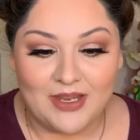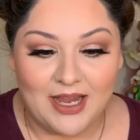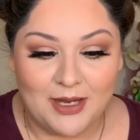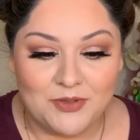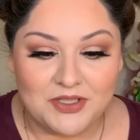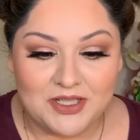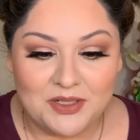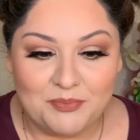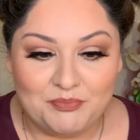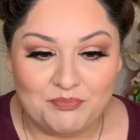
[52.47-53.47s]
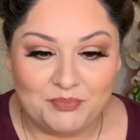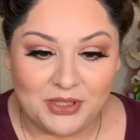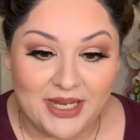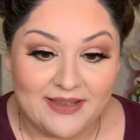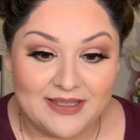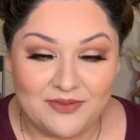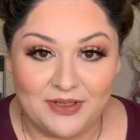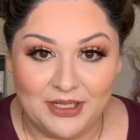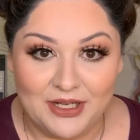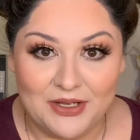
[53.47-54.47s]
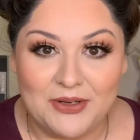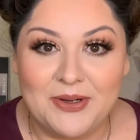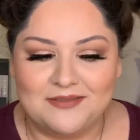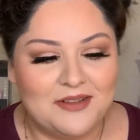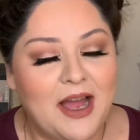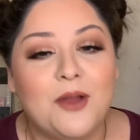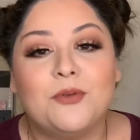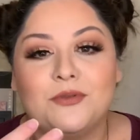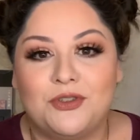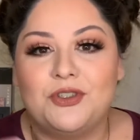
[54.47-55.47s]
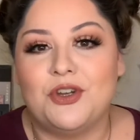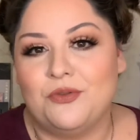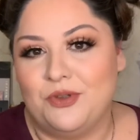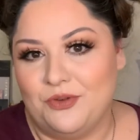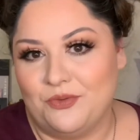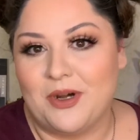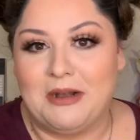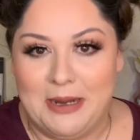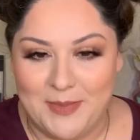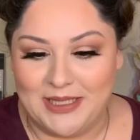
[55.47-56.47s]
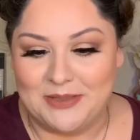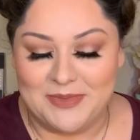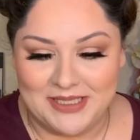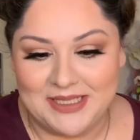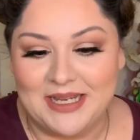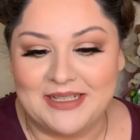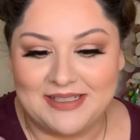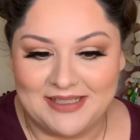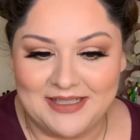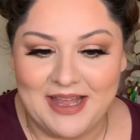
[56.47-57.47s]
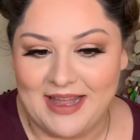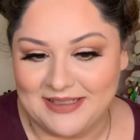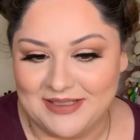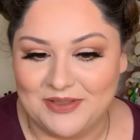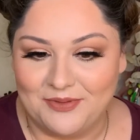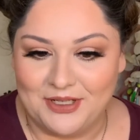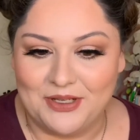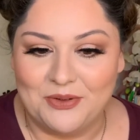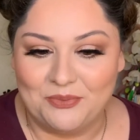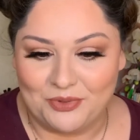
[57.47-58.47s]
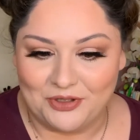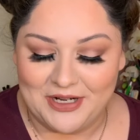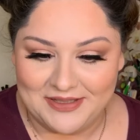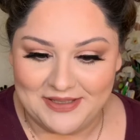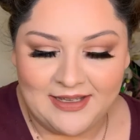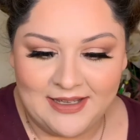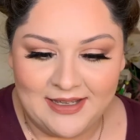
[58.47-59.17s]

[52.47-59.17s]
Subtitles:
I'm just gonna play this video. I will show you where I made the mistakes as this video progresses.